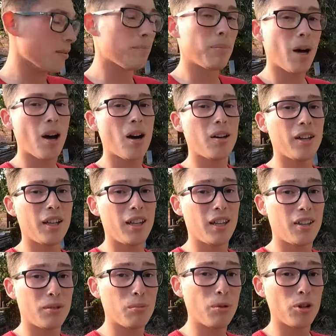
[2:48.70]
The barley
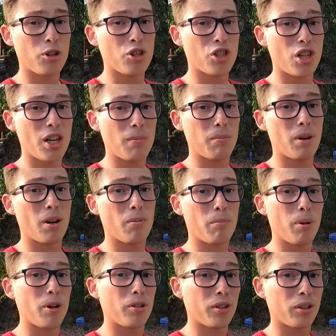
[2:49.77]
is much cheaper,
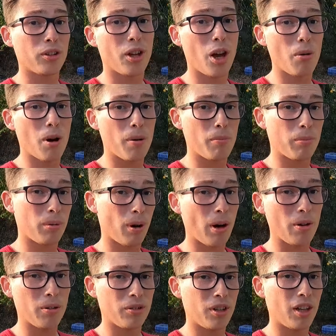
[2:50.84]
but it's a lower
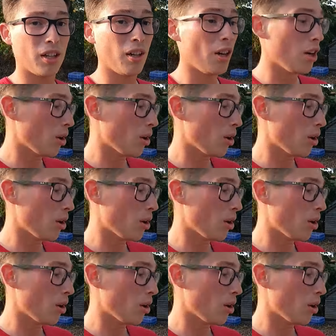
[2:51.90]
protein